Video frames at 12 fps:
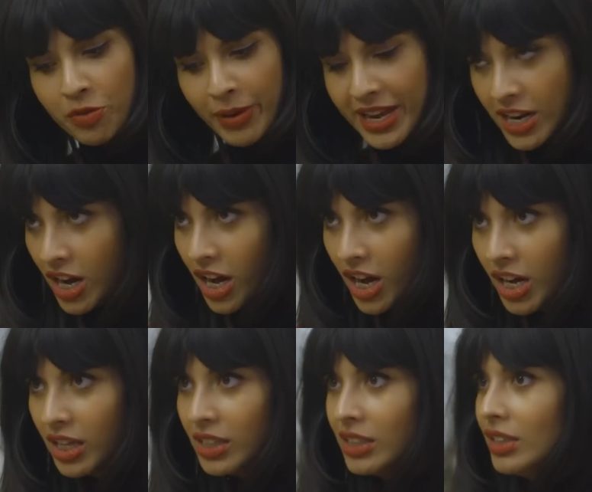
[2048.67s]
should have played
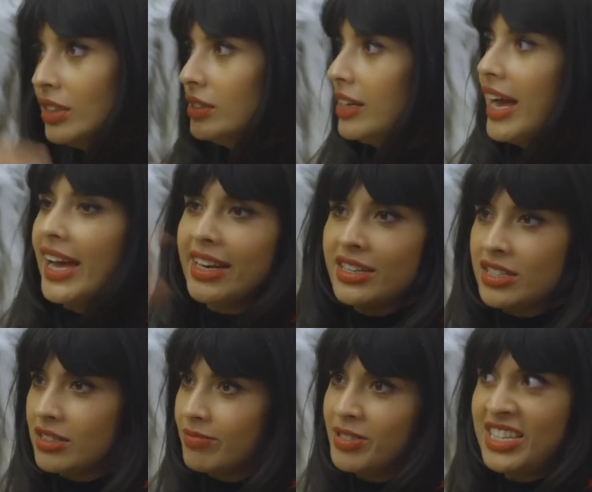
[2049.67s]
her
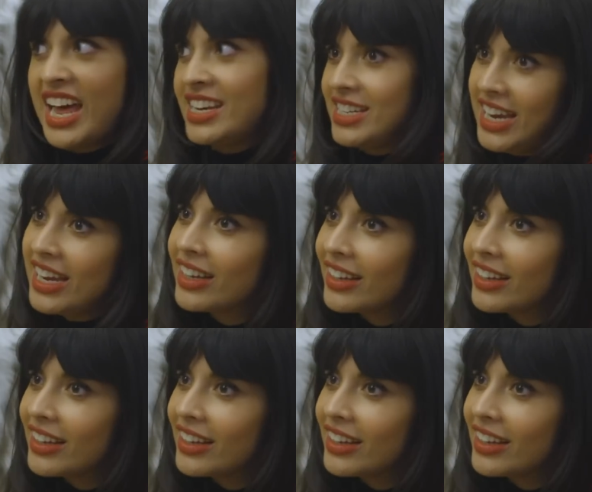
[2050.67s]
and Sandy.